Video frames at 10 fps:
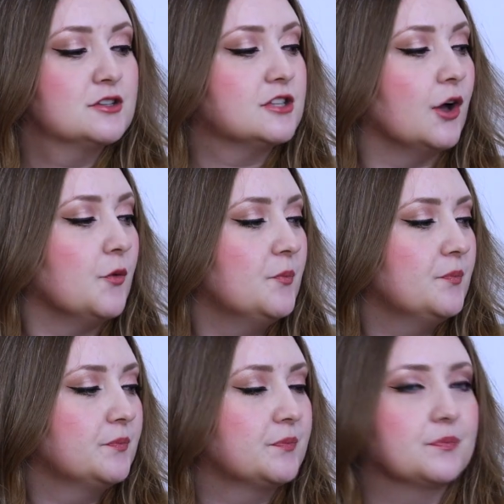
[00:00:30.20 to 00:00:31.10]
So
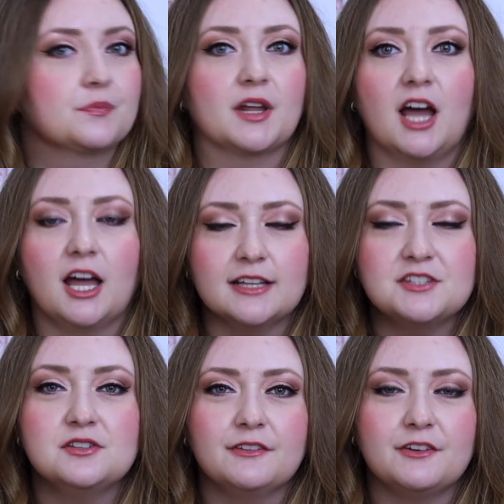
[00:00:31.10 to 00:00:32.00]

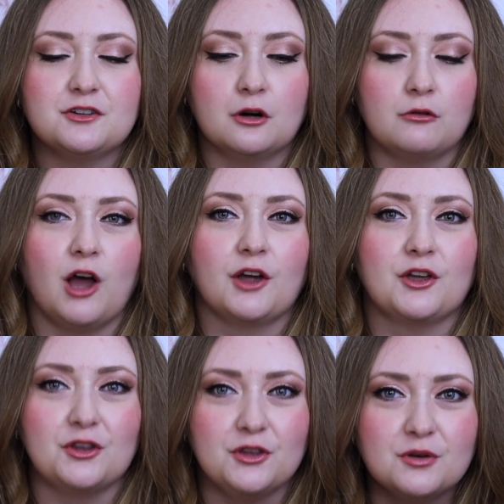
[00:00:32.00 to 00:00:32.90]
unless you live under a
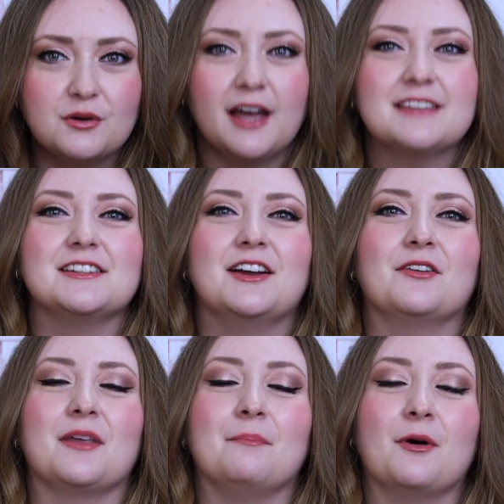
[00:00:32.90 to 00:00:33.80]
rock, you guys
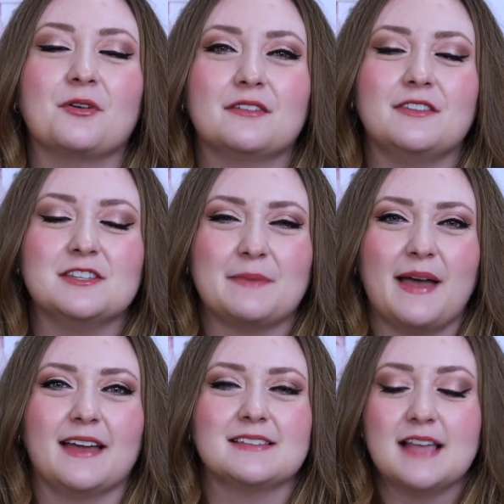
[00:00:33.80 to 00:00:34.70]
know that both of these
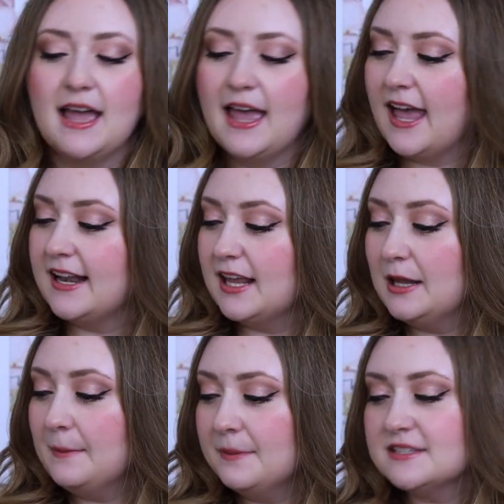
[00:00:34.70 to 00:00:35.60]
bags, and
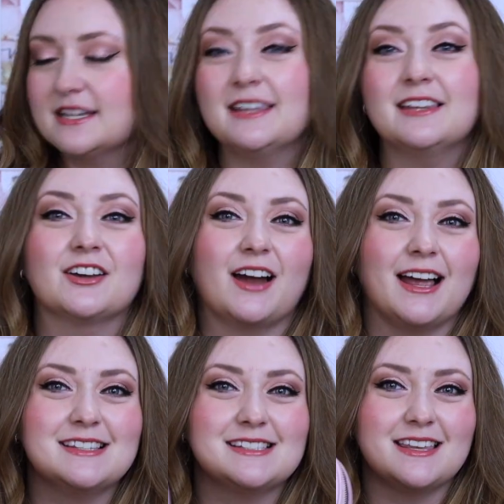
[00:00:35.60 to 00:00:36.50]
in particular,
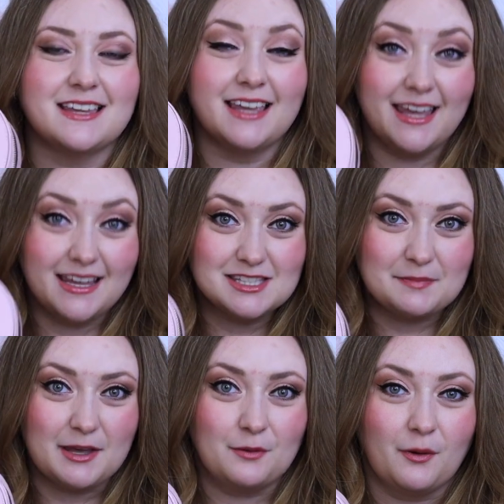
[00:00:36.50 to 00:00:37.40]
I'd say the Kate
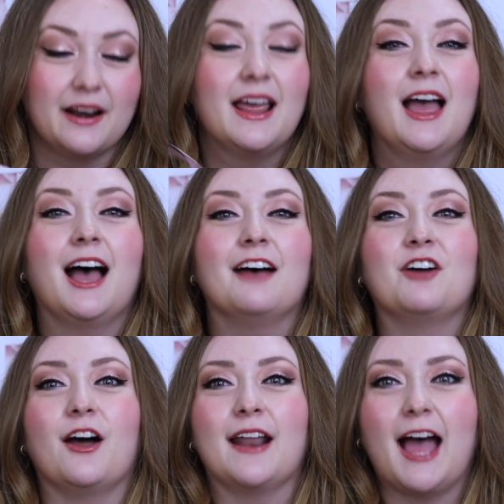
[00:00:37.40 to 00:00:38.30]
Spade one, have
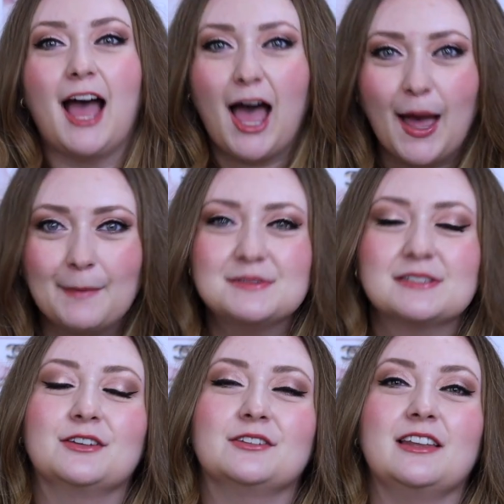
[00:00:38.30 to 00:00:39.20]
gone
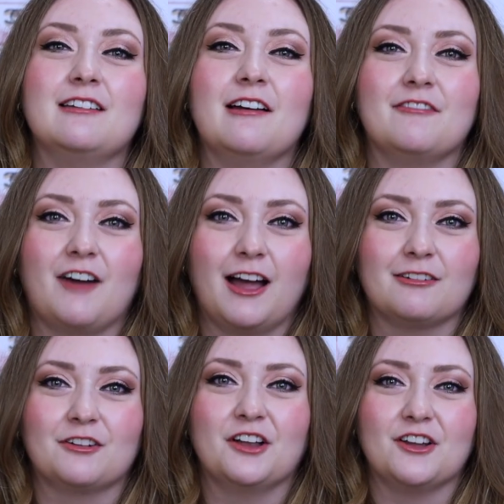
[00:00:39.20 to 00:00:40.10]
absolutely
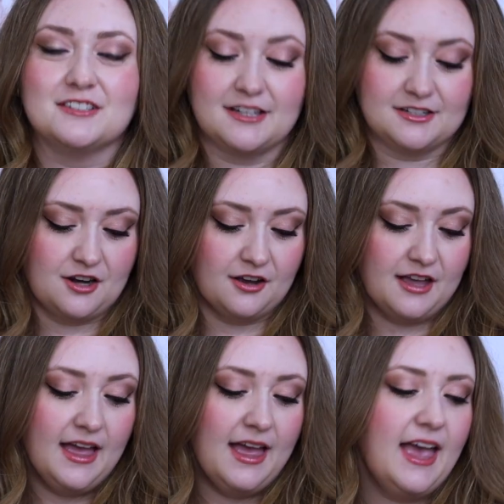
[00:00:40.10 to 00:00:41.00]
viral on
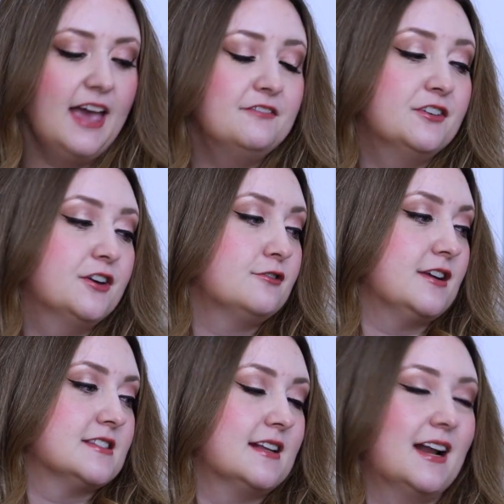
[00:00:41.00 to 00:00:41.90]
TikTok. And for good
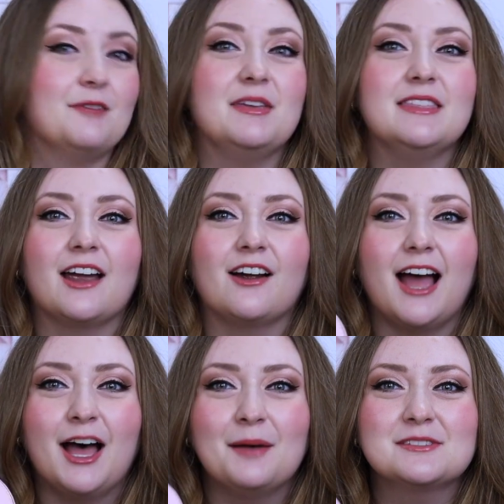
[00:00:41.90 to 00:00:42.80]
reason. I mean, they are
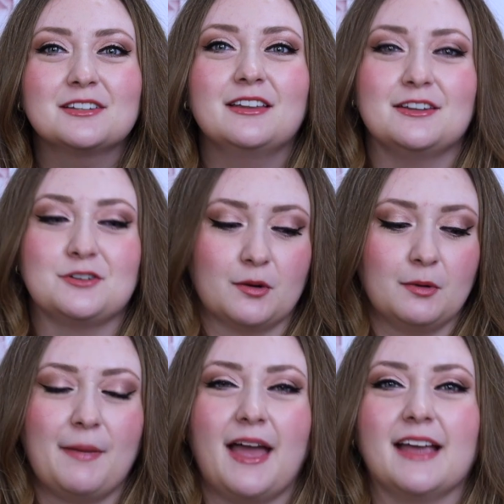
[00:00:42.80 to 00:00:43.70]
absolutely
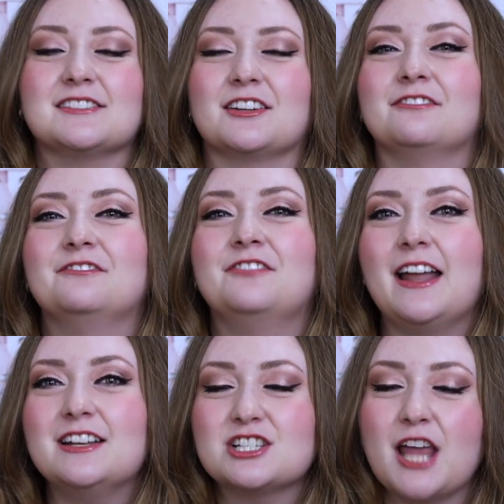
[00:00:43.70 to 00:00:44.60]
adorable bags. They're
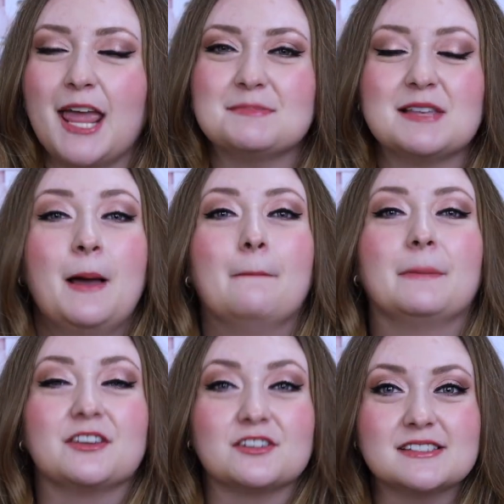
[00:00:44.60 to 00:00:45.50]
fun shapes,
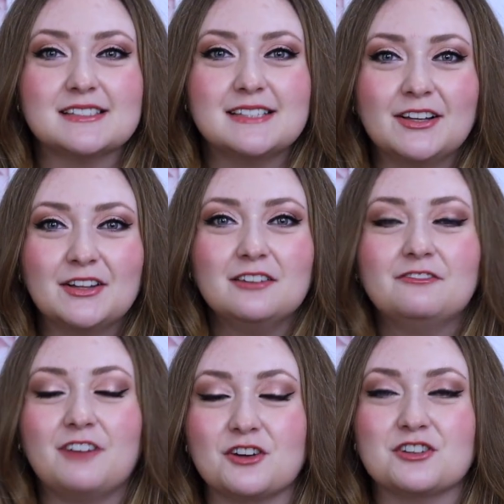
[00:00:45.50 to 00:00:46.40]
but they're still
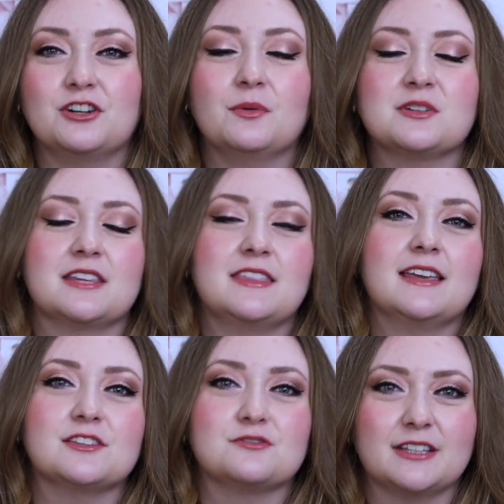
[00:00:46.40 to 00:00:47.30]
functional, which I
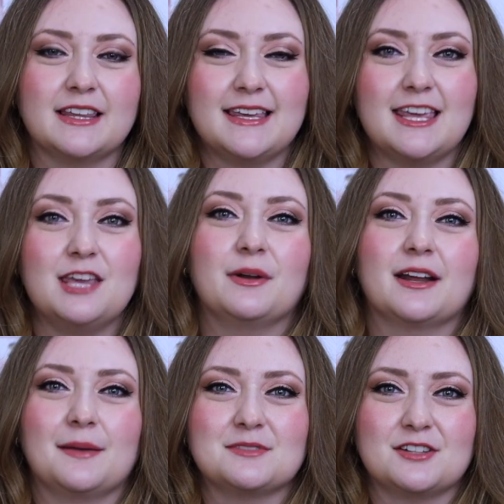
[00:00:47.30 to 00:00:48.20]
think is really key when
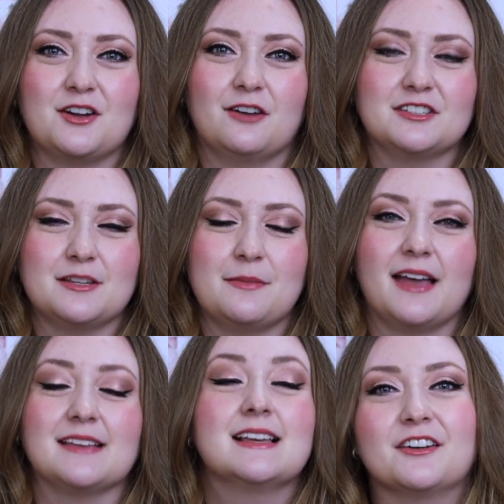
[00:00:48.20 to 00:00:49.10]
it comes to novelty
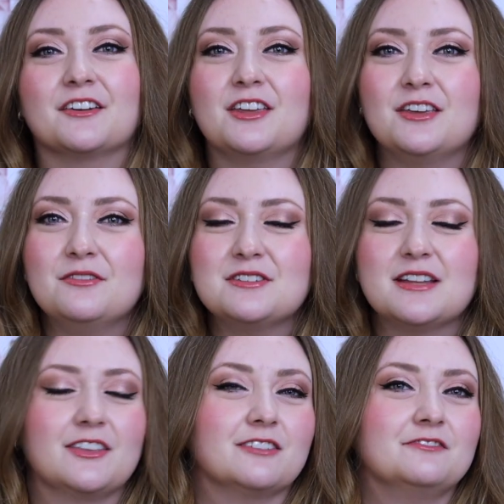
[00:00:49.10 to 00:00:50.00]
bags. They're
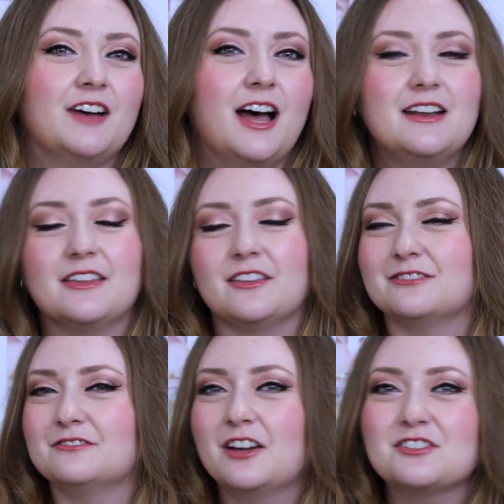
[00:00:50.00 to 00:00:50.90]
cute, they're fun,
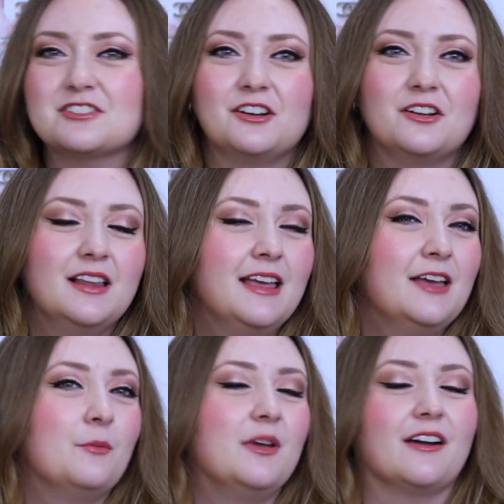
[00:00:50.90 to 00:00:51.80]
they're functional.
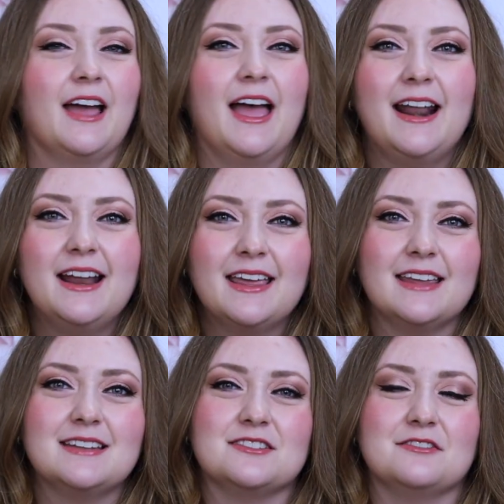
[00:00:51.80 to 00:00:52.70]
We are heading
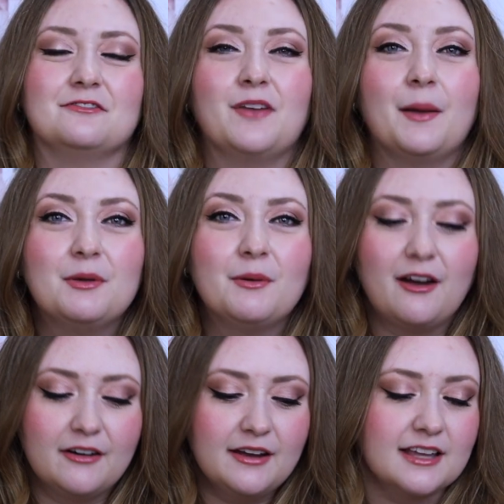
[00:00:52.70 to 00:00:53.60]
into
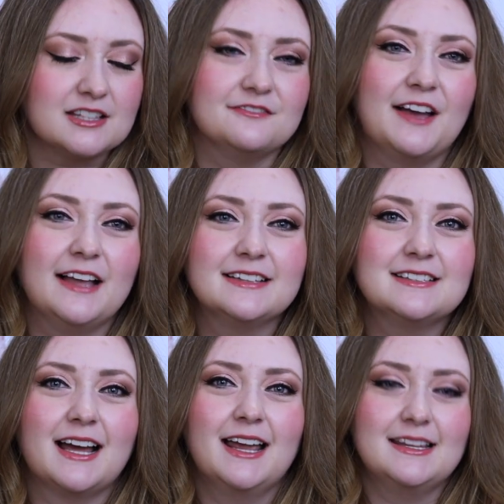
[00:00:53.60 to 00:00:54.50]
February. It's
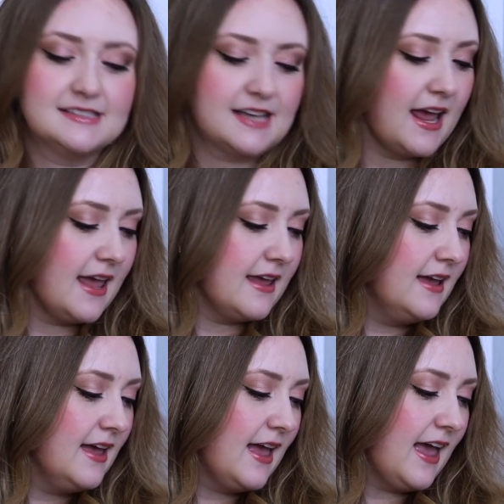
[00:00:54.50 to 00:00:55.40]
Valentine's Day.